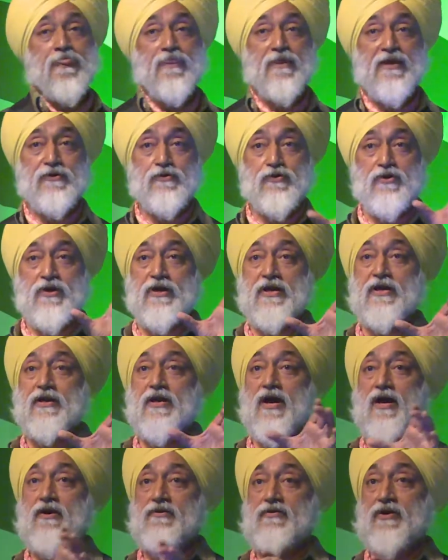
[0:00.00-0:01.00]
they donated
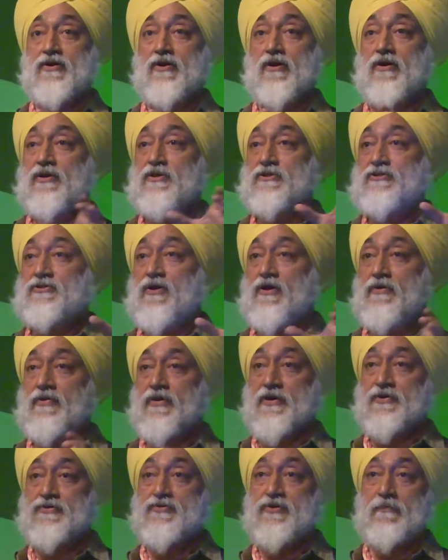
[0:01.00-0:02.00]
$100 on
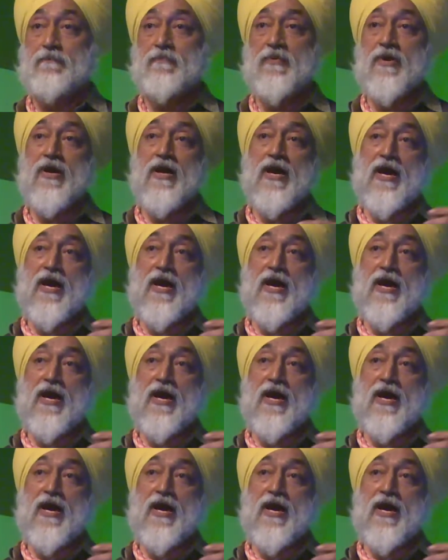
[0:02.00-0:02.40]
their trip,